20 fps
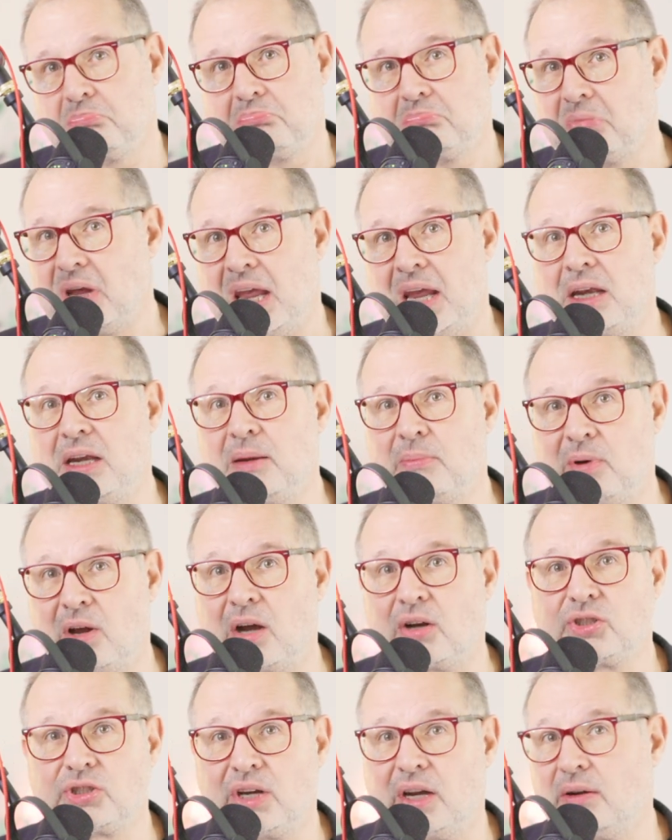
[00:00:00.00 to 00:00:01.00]
any
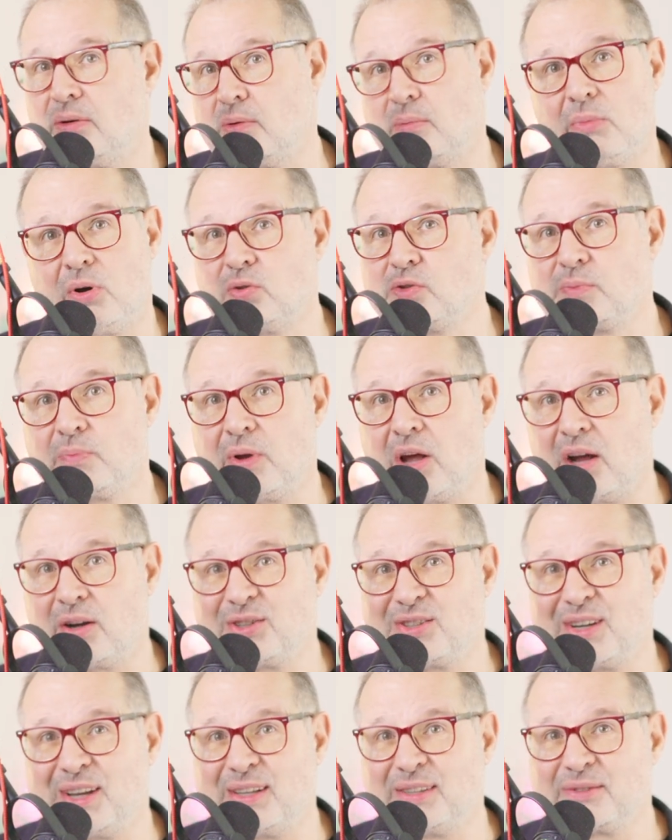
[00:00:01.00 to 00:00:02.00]
blockchain or most
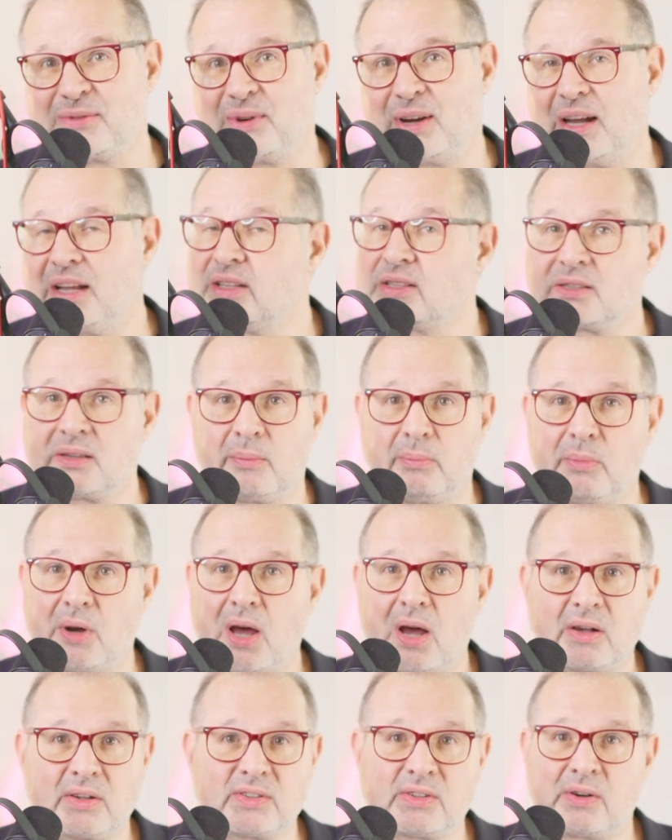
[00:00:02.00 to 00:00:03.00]
blockchains, right? Some
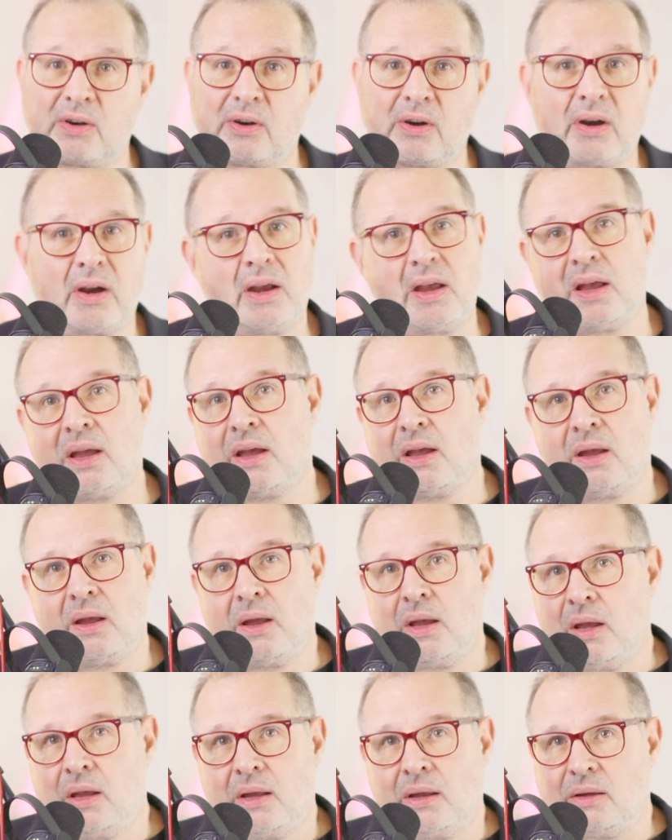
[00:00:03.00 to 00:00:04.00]
blocks are,
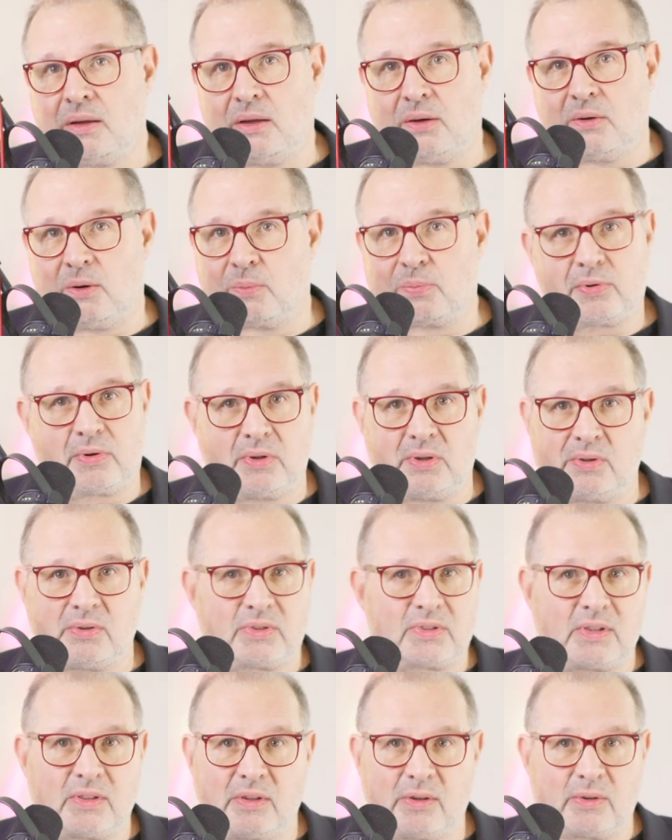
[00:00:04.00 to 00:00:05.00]
you know,
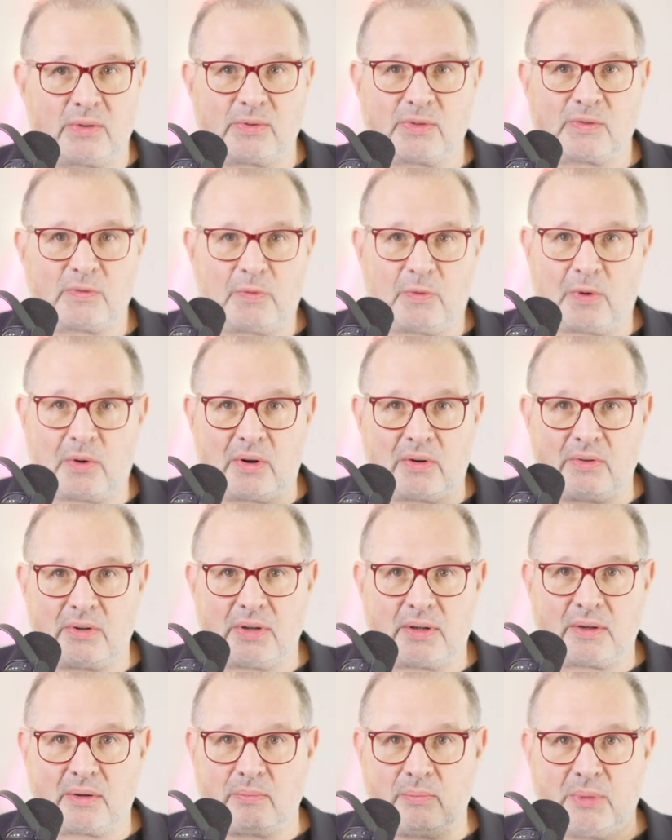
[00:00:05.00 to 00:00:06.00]
produced in those four
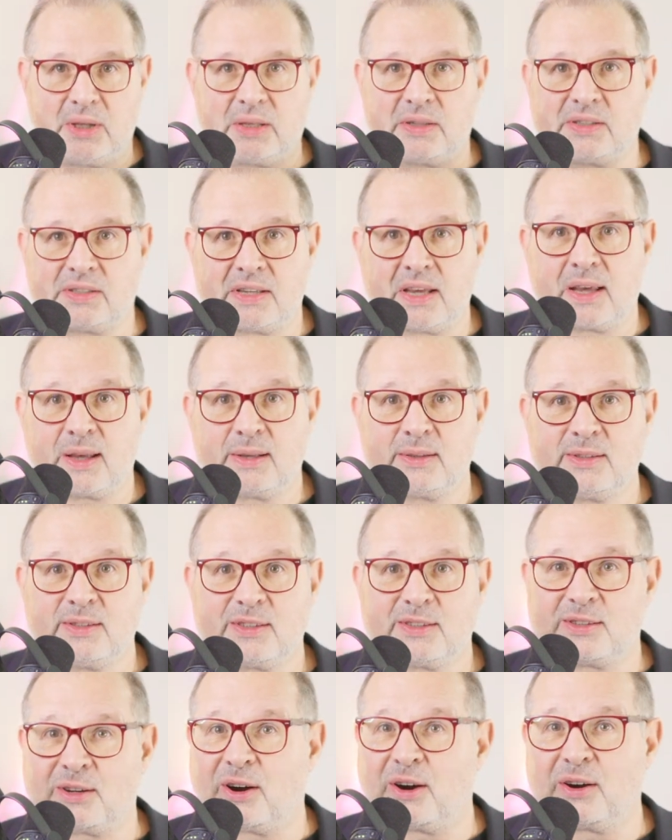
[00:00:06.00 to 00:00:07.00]
hundred
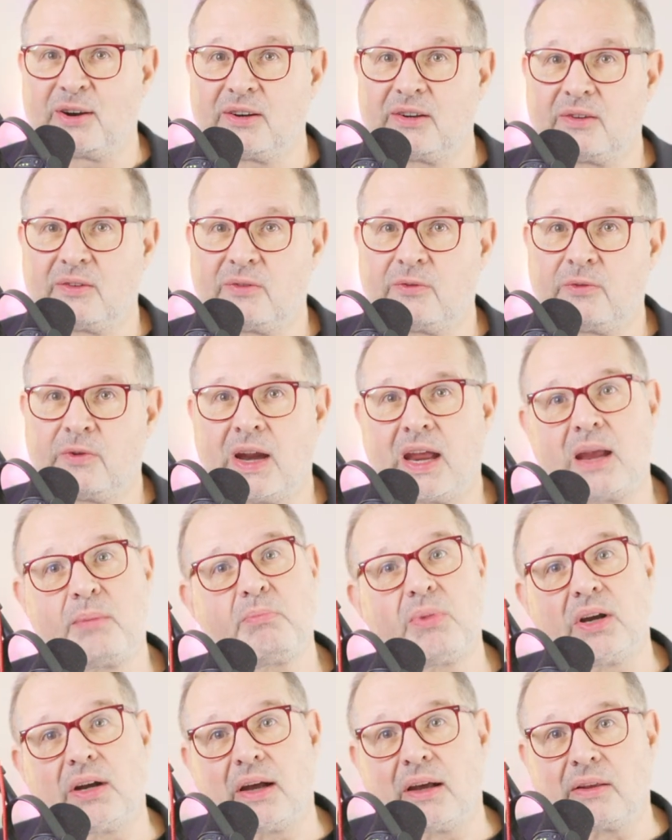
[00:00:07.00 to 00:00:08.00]
milliseconds target frame,
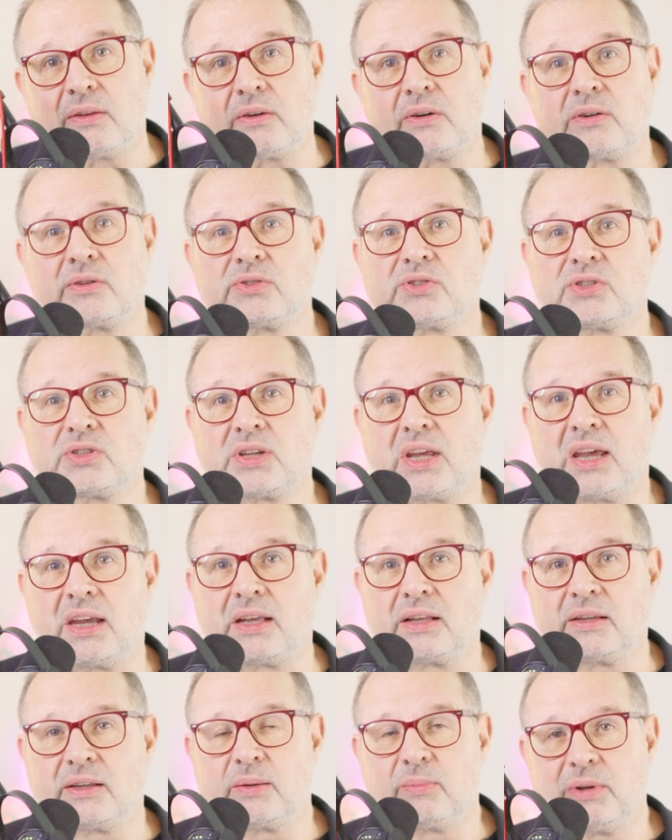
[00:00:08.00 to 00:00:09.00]
but others
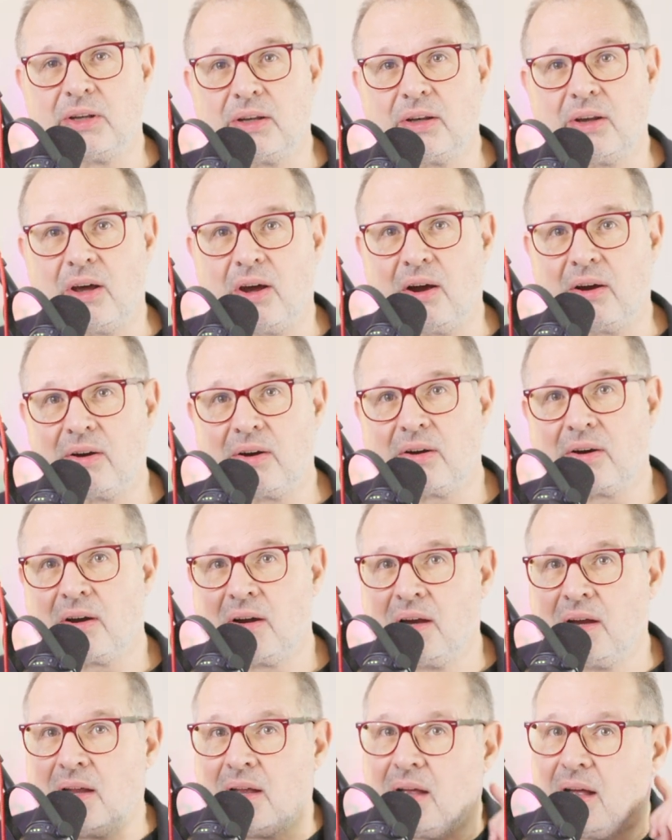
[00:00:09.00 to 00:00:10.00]
take a little bit longer.
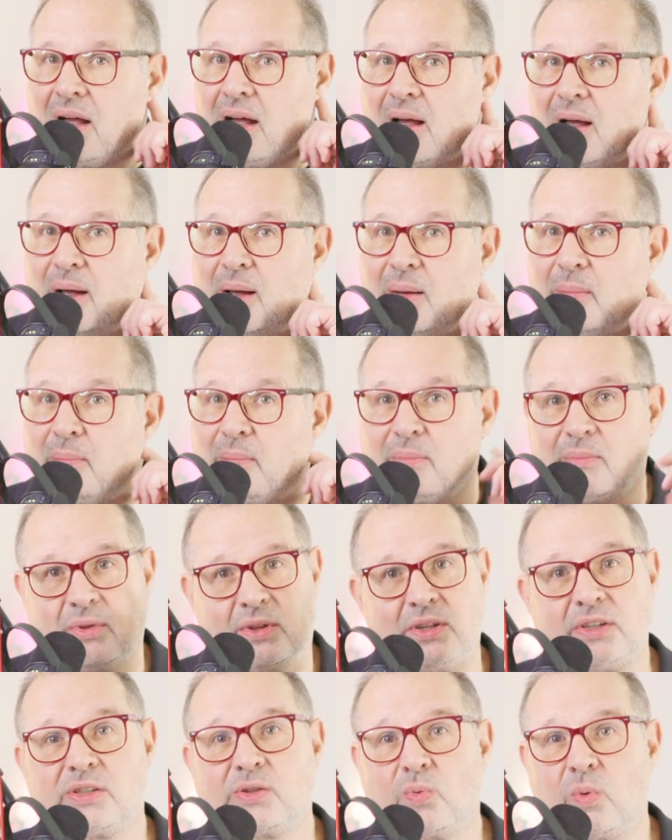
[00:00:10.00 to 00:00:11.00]
Um,
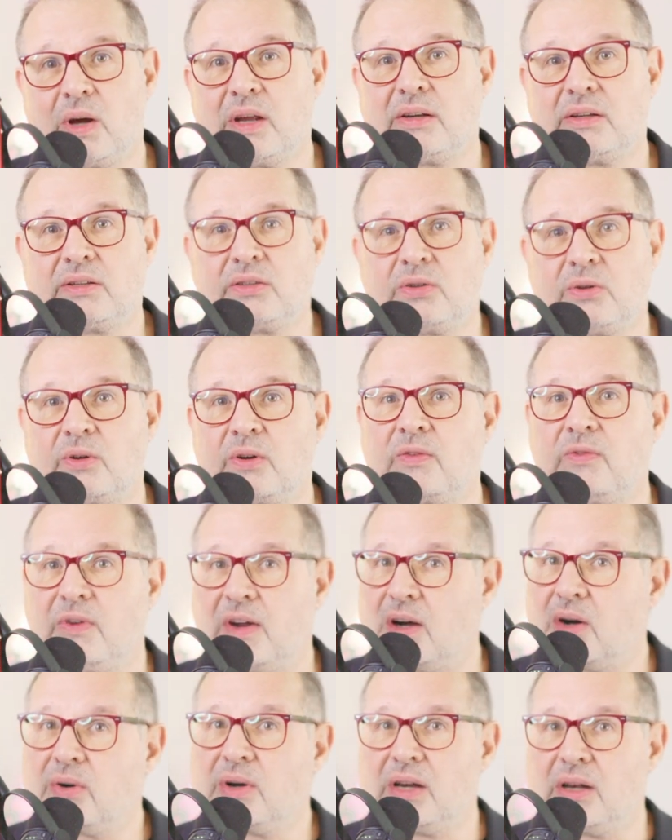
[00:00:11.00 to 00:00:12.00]
this one took
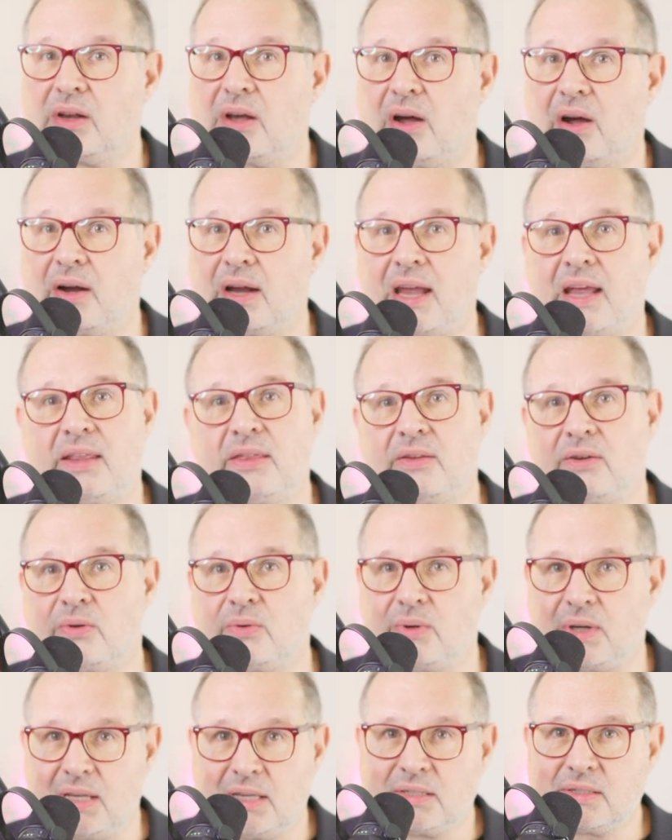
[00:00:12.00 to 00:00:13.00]
very long. And the
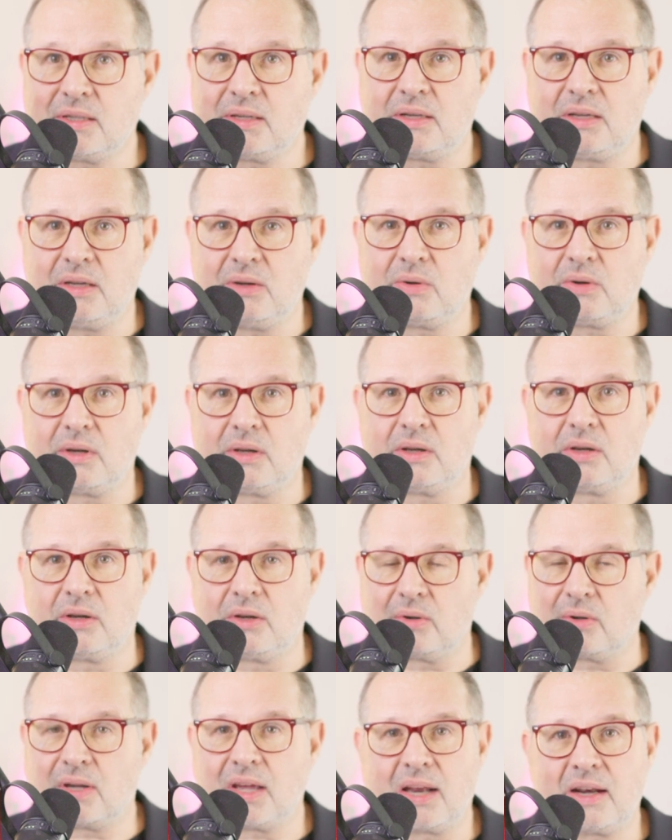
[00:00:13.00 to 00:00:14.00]
reason you can
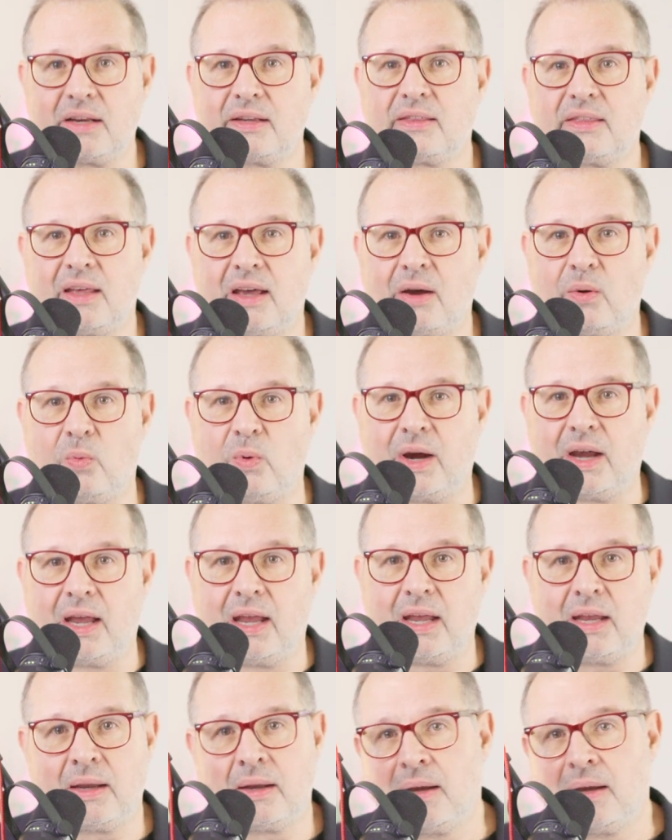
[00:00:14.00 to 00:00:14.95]
look at it that way